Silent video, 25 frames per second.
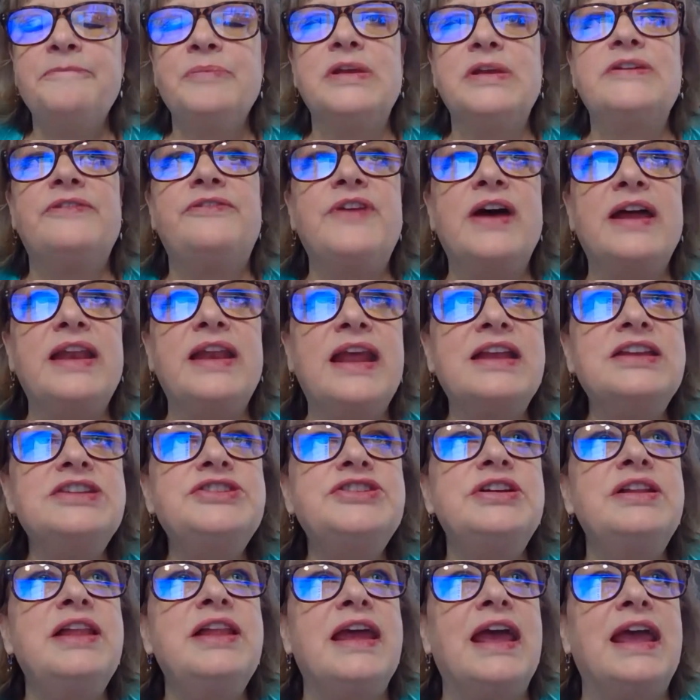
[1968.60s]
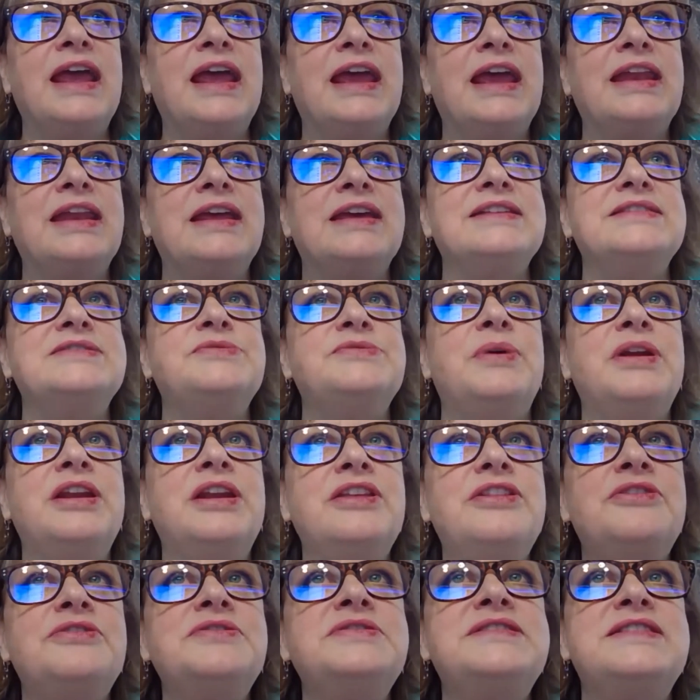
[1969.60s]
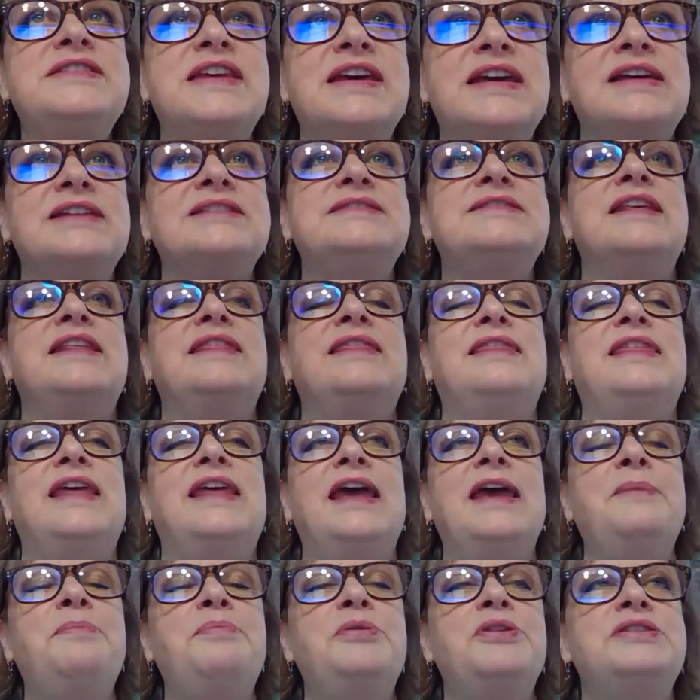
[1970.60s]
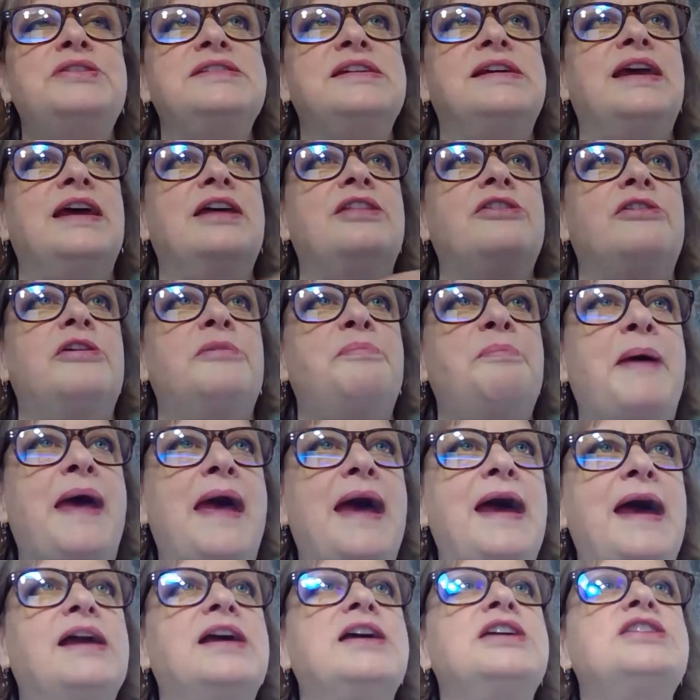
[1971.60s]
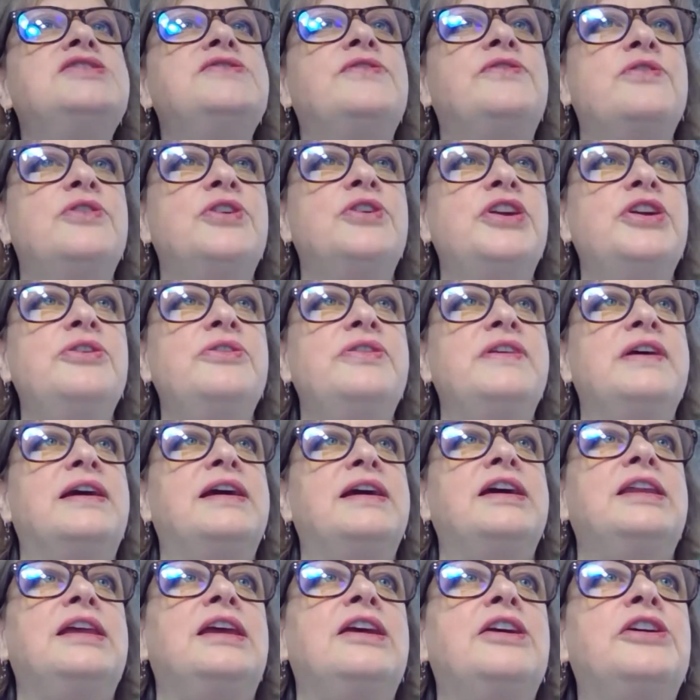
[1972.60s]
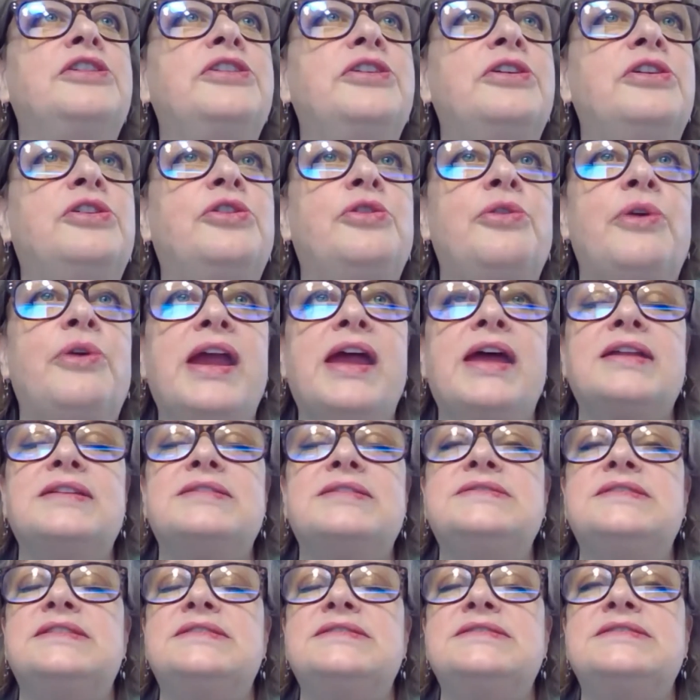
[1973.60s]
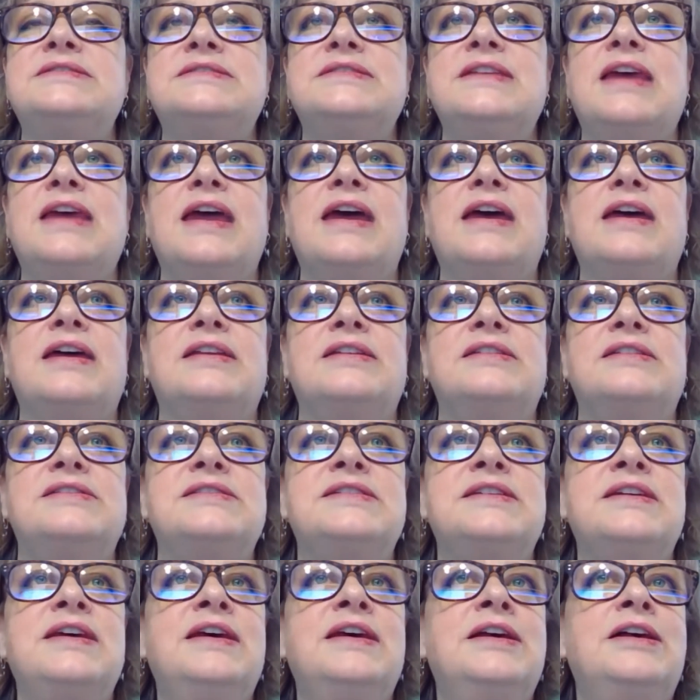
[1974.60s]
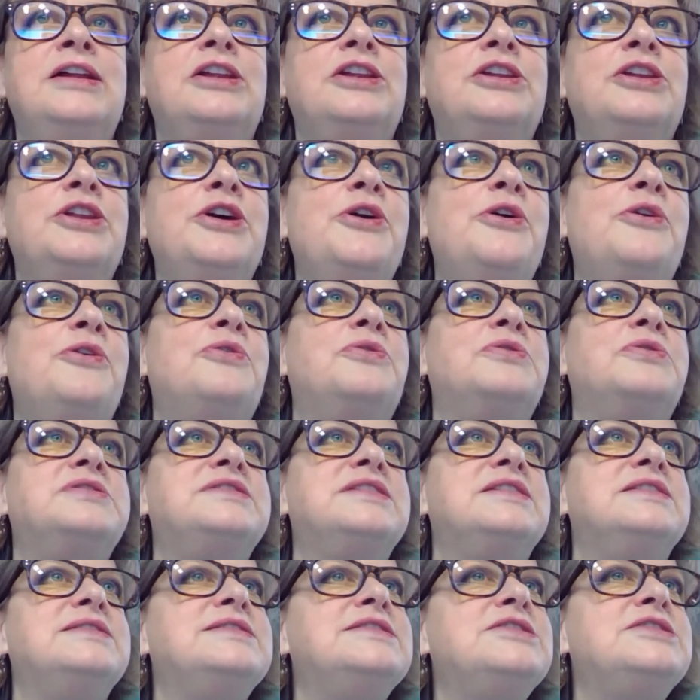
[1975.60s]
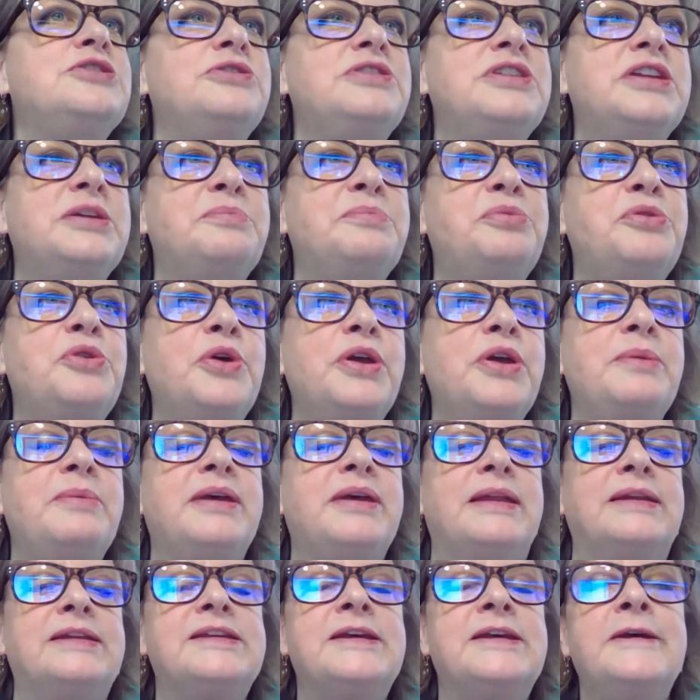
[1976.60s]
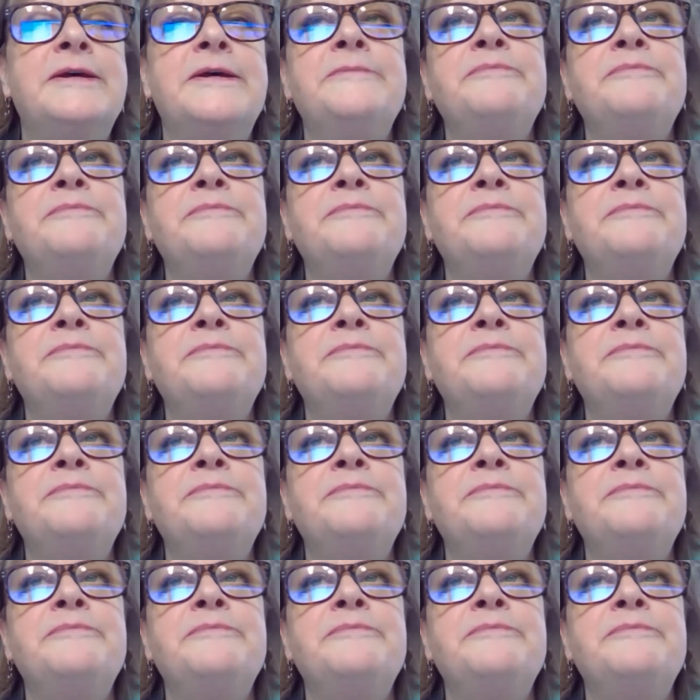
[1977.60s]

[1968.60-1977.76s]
Financial aid is one of those things that they put together a package for you that can include grants and loans and student employment.